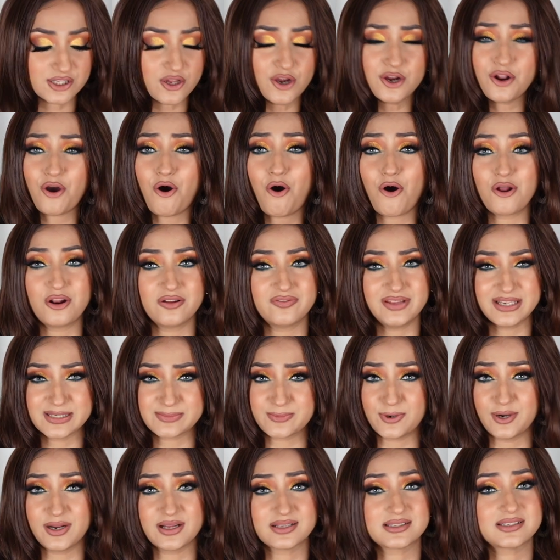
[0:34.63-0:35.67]
not all of these These
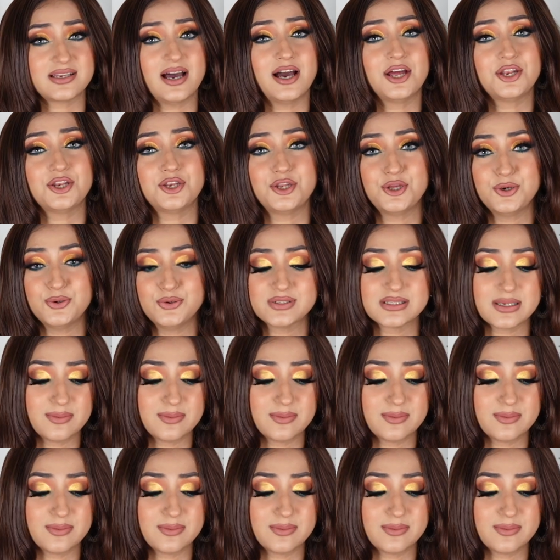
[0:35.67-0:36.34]
products are new.